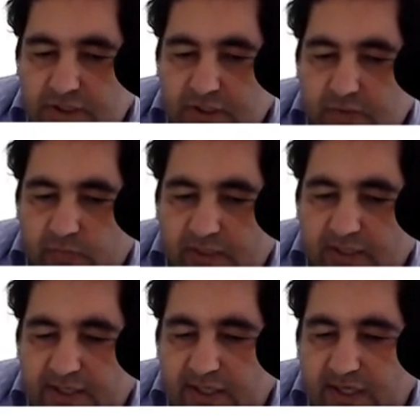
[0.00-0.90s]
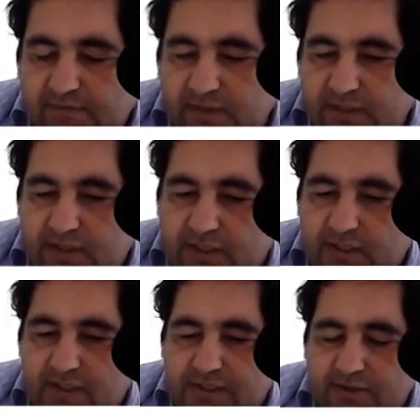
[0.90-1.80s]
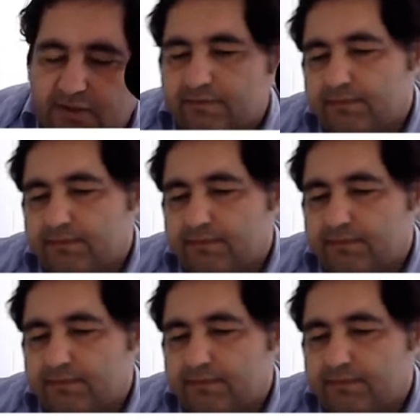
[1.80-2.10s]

when I have the D here.